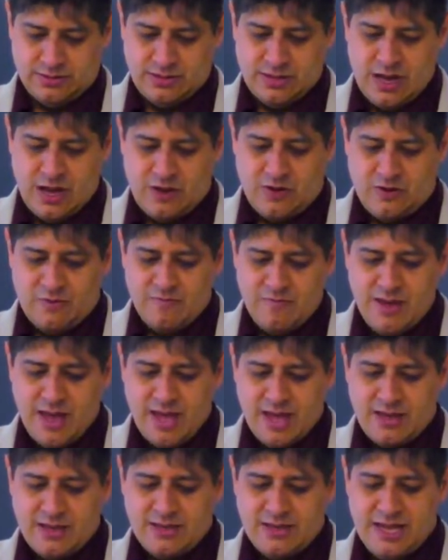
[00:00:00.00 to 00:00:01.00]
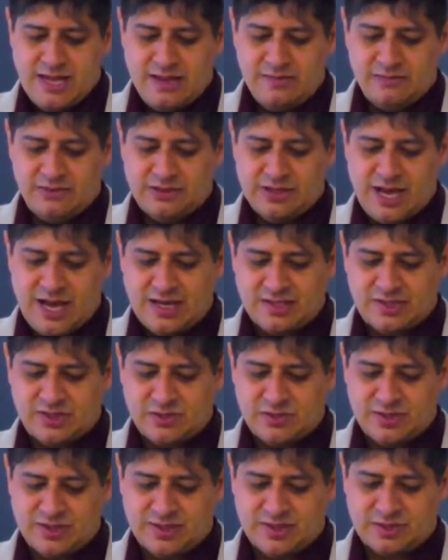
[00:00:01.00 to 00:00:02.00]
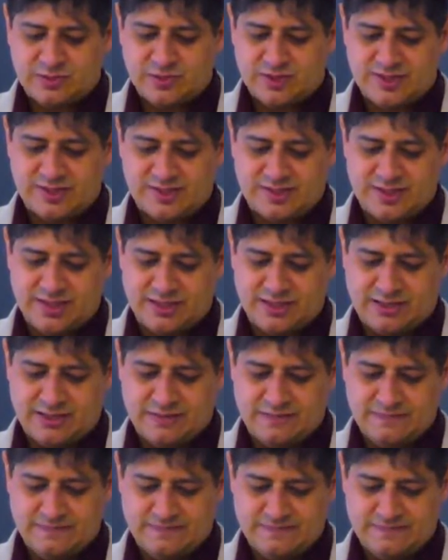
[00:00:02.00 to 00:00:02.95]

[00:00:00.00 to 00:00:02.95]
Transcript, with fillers: Now a man named Lazarus was sick.